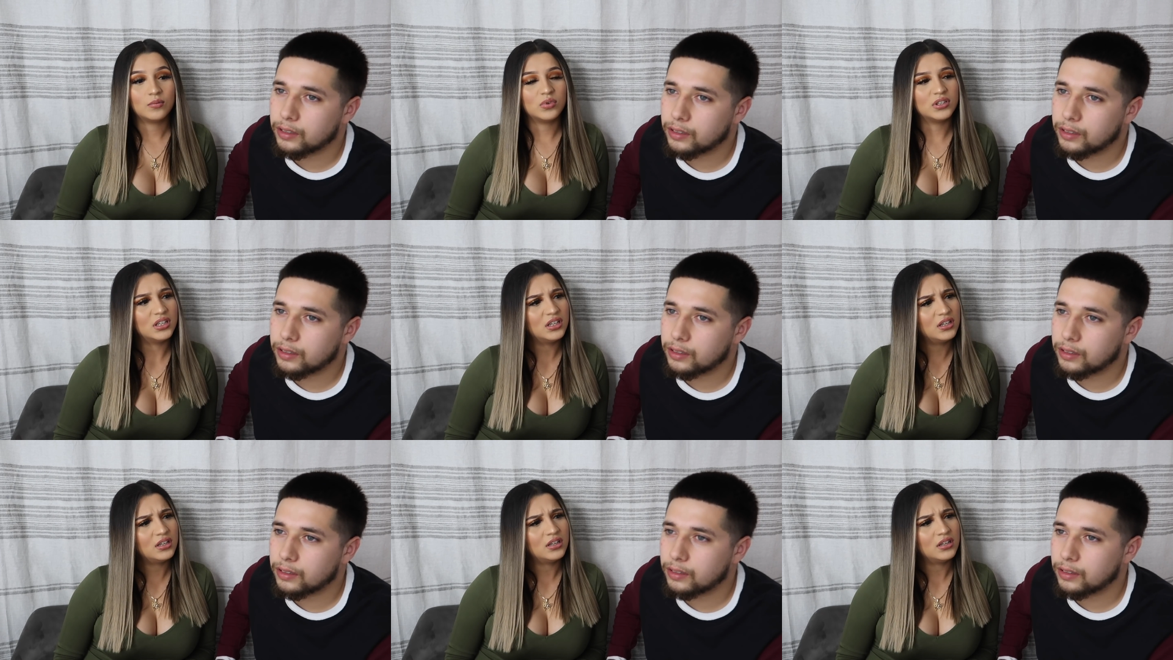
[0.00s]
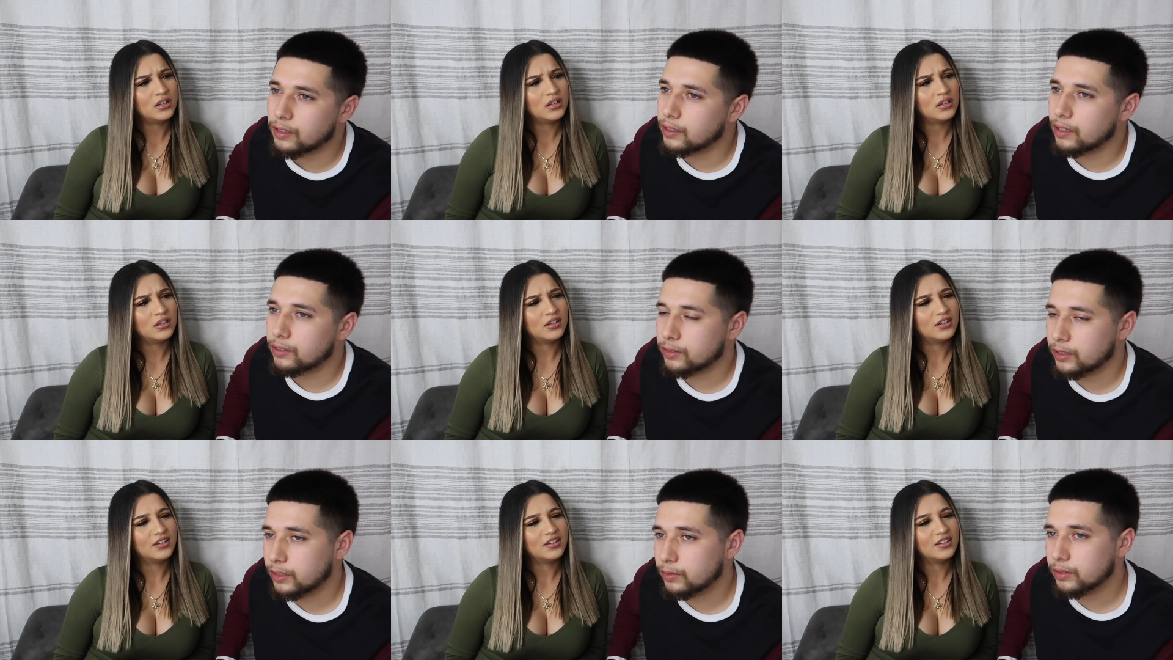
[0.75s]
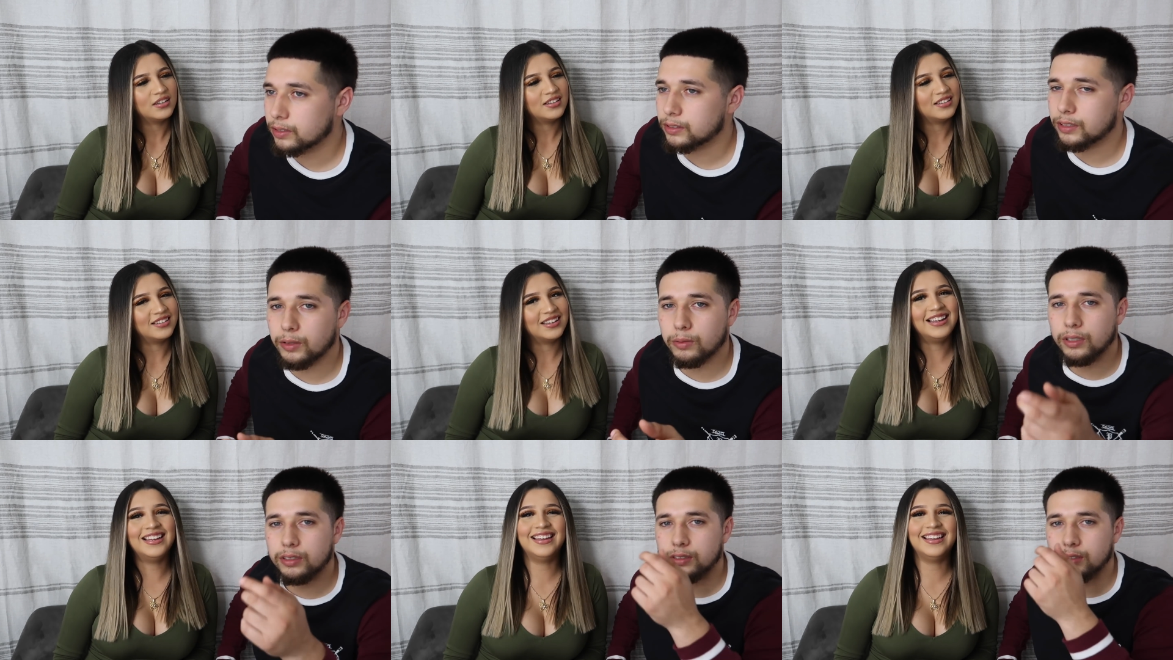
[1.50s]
Speaker 1: was he no i don't think he was he was